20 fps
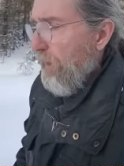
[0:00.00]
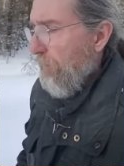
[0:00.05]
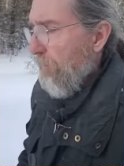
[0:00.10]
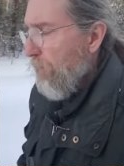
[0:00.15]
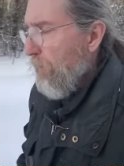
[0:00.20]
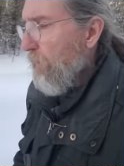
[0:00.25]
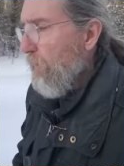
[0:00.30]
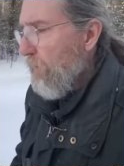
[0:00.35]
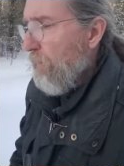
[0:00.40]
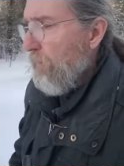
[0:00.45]

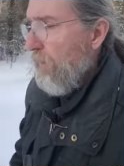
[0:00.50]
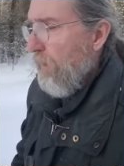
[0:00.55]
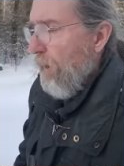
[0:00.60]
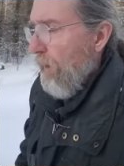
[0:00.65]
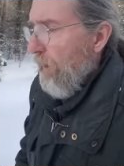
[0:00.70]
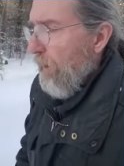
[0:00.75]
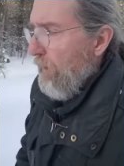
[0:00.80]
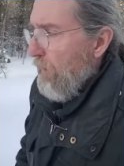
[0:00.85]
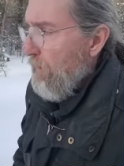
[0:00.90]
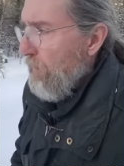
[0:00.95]
because
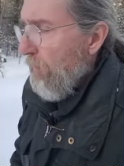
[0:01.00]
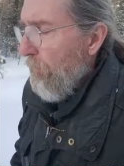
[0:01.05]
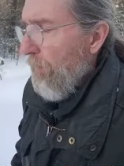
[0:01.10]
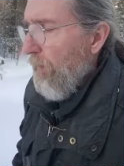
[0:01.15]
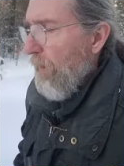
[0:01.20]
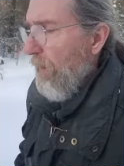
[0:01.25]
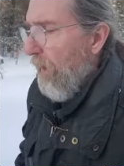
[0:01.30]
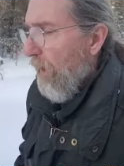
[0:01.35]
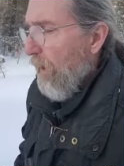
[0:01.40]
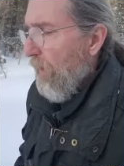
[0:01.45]

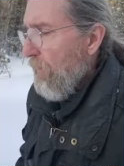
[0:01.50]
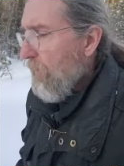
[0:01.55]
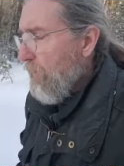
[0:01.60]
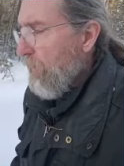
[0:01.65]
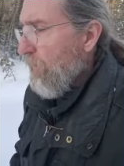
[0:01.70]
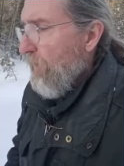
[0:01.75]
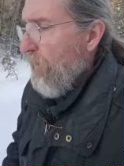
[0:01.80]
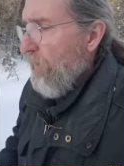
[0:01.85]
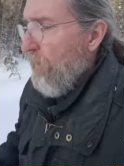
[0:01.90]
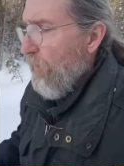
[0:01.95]
somebody
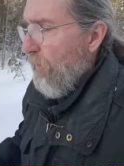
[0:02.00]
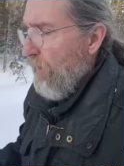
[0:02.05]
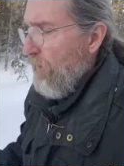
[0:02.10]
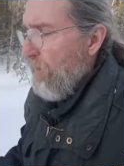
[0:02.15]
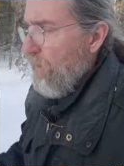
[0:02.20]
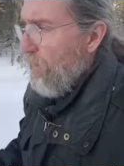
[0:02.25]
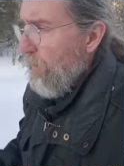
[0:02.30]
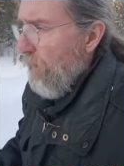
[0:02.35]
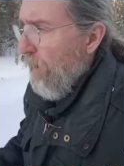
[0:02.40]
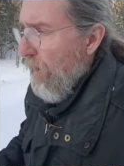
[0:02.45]
asked the
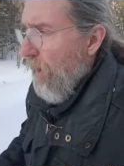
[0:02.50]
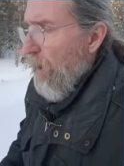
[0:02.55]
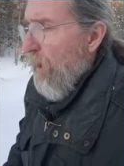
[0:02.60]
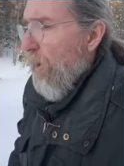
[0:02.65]
question,